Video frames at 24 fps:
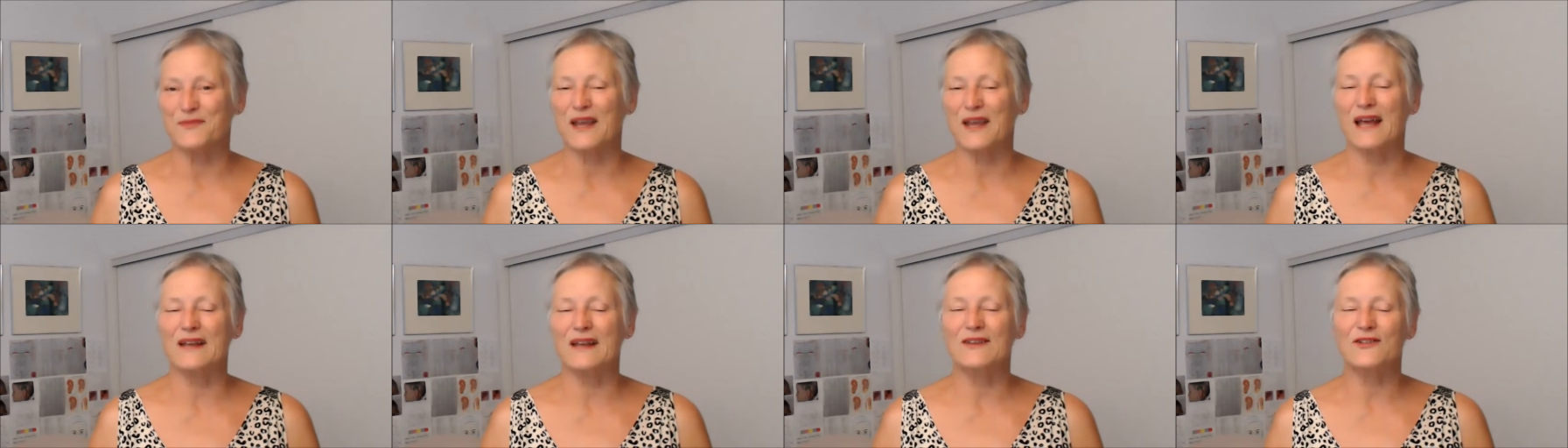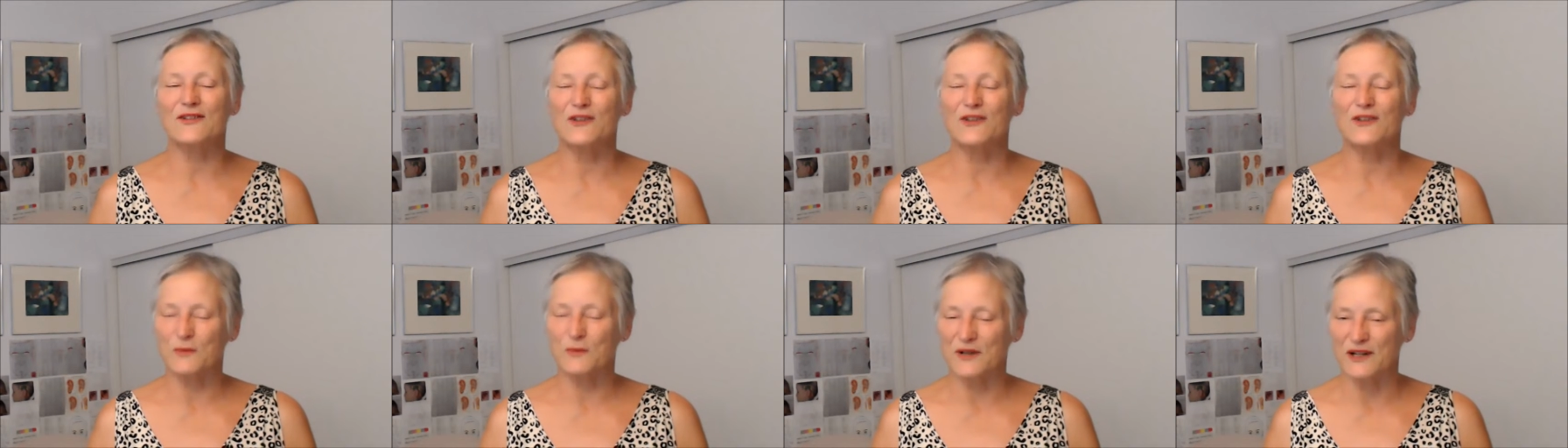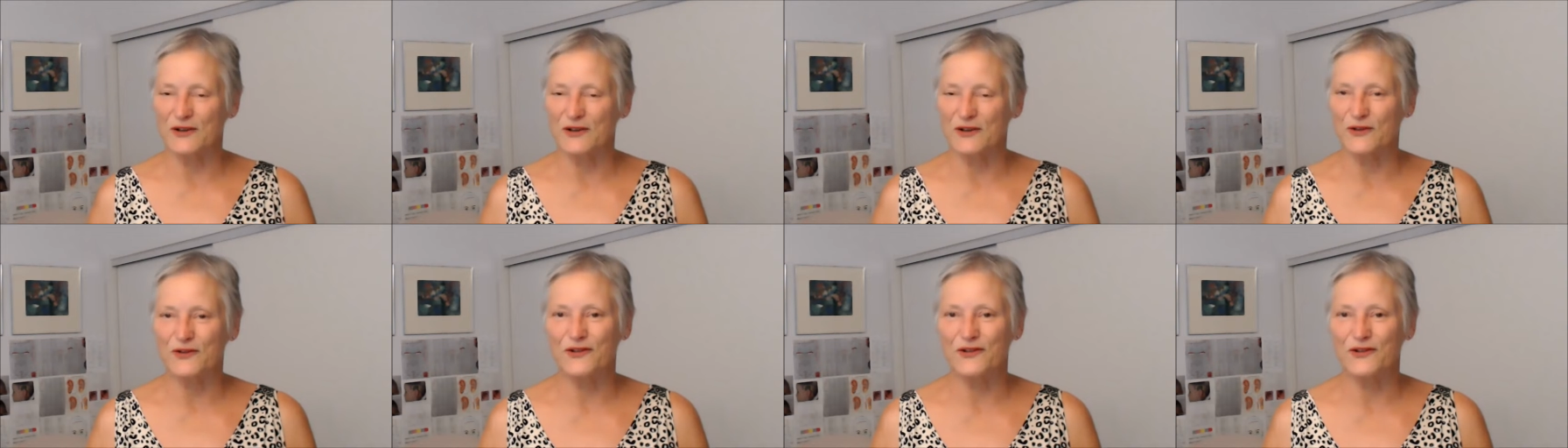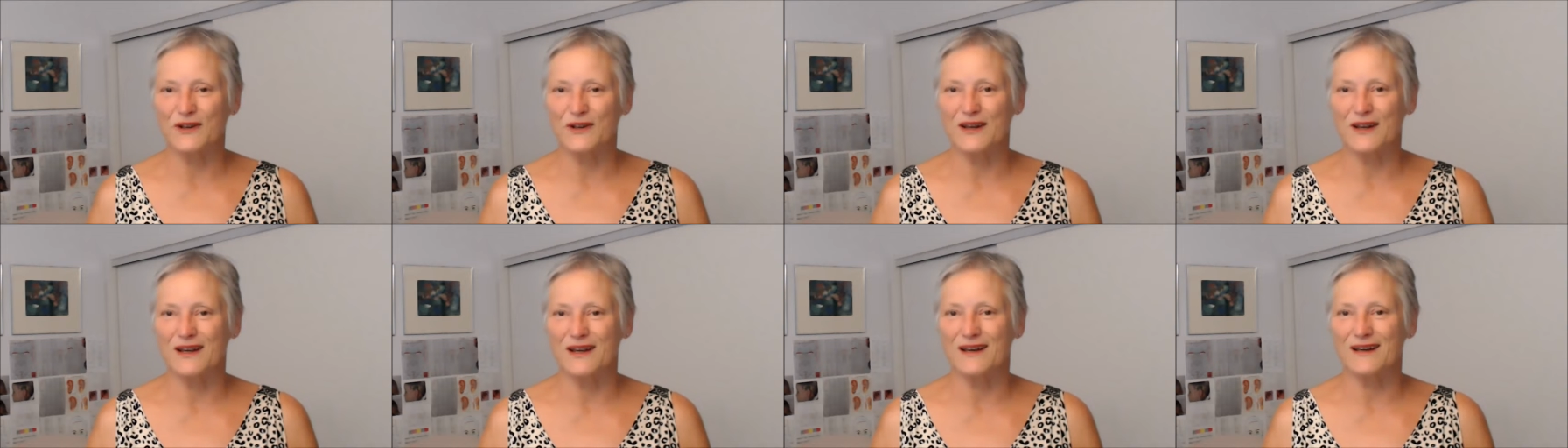and someone else
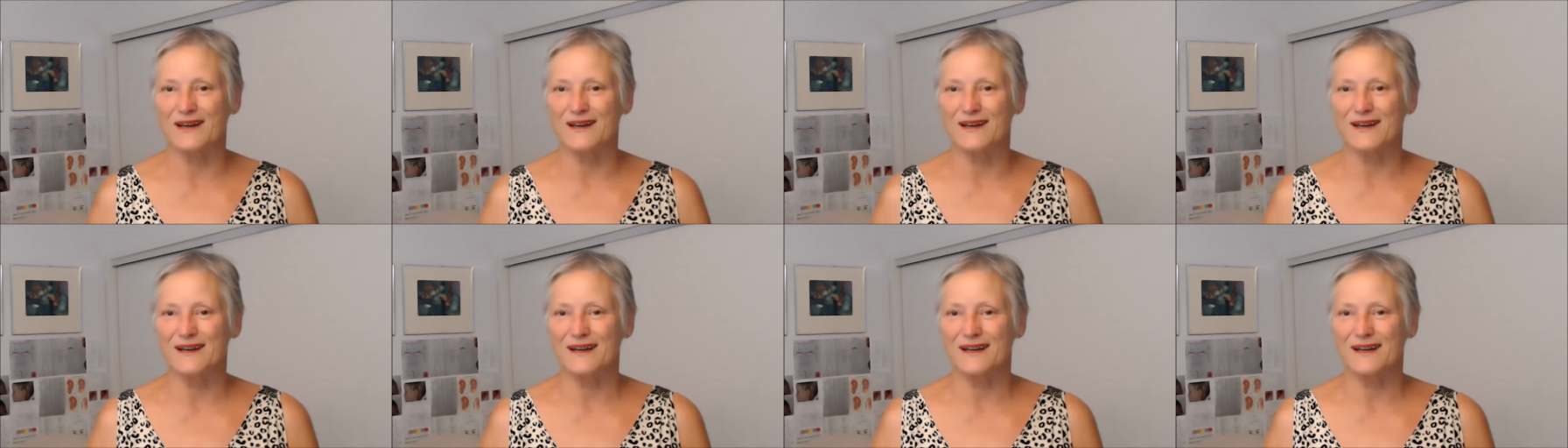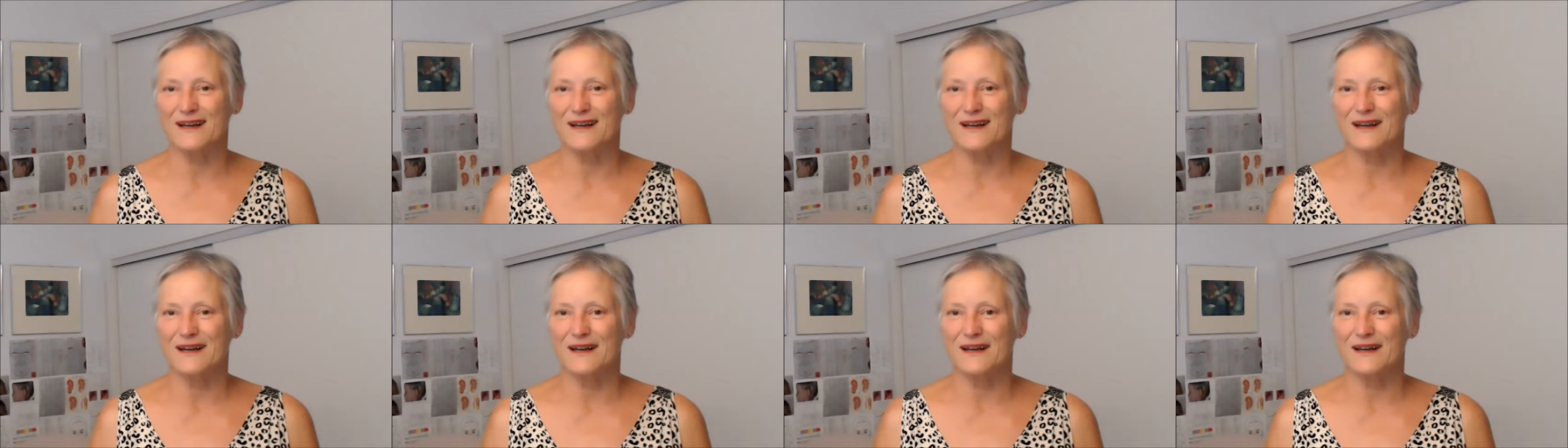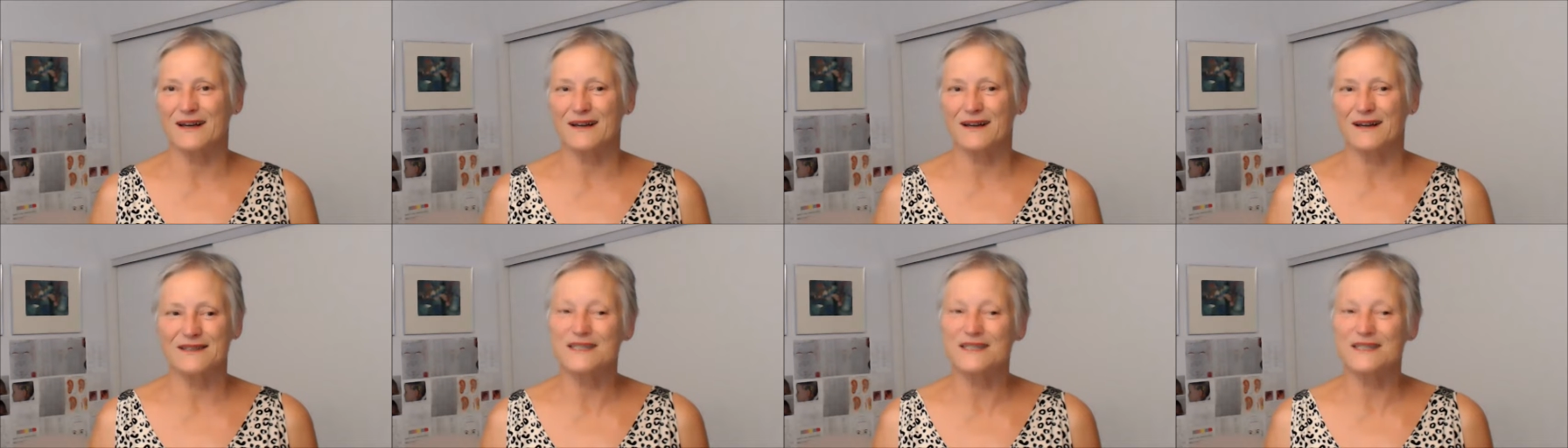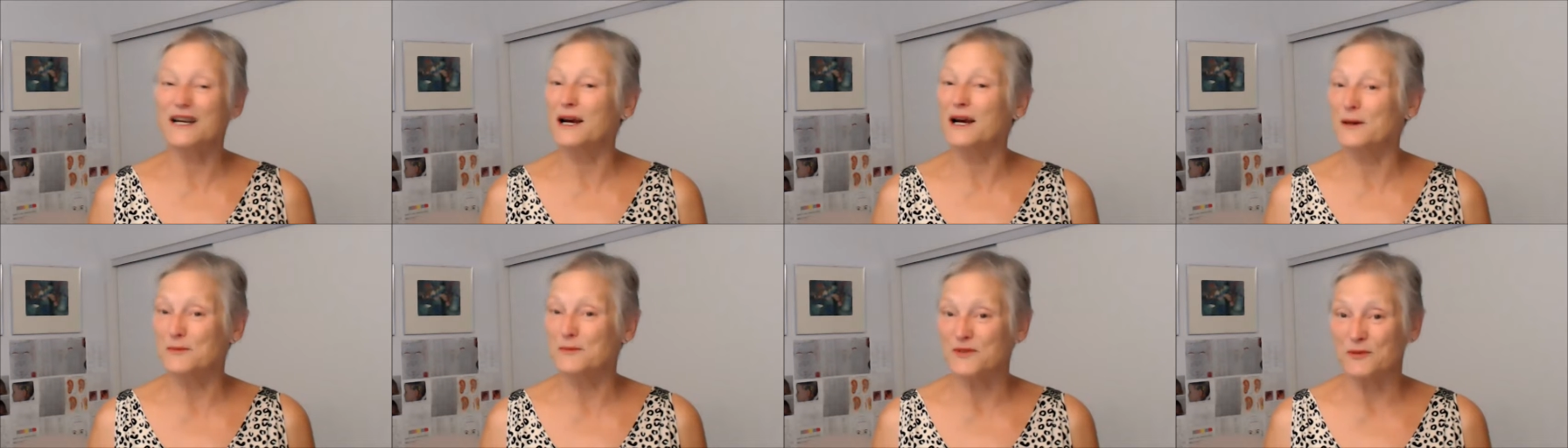
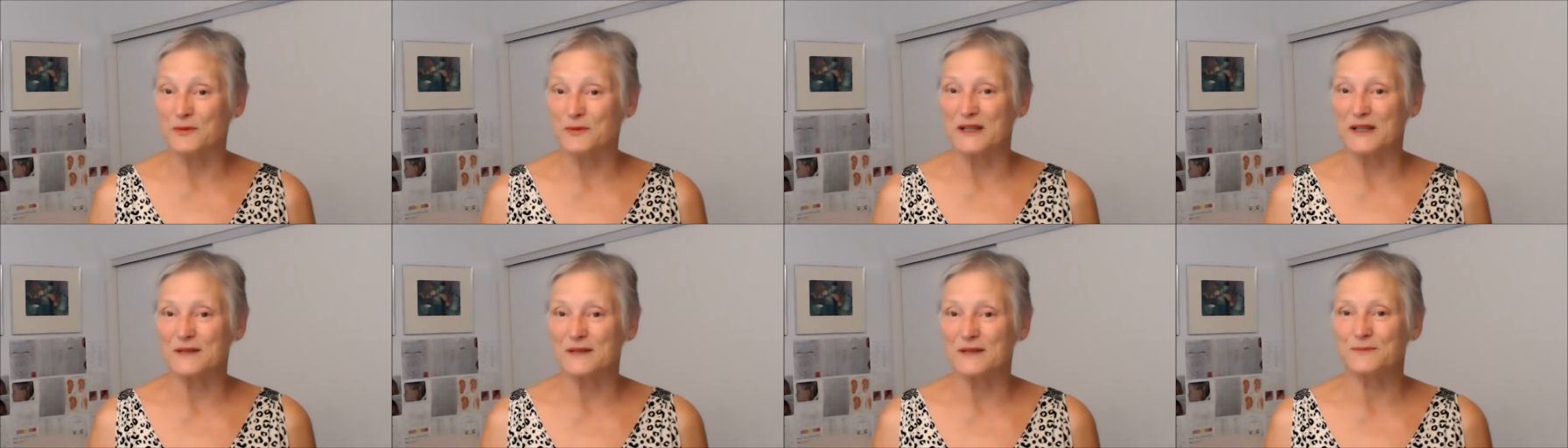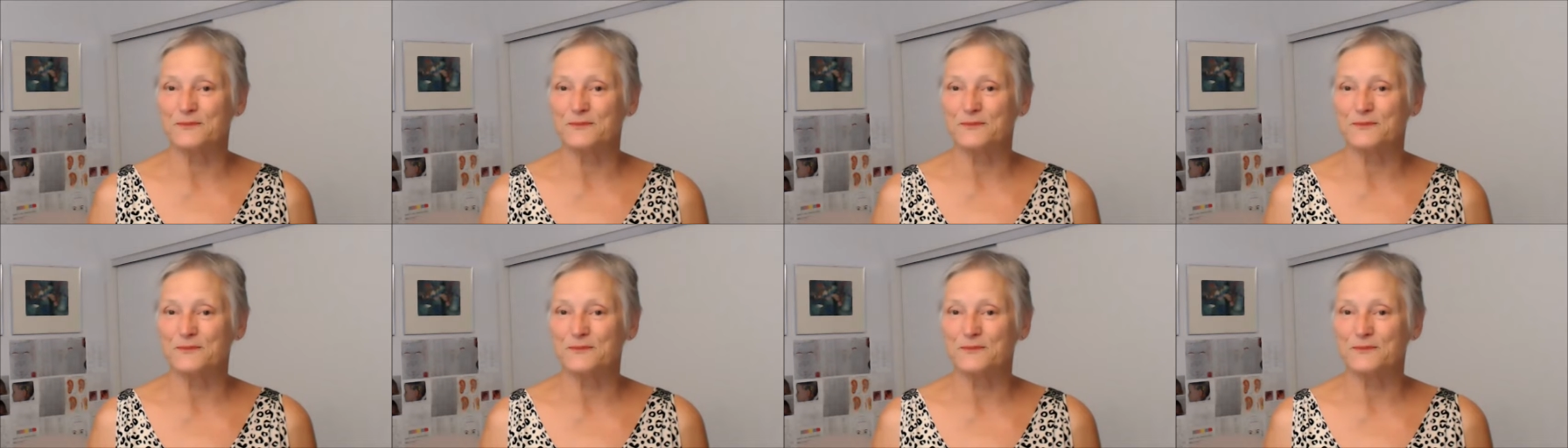timed me.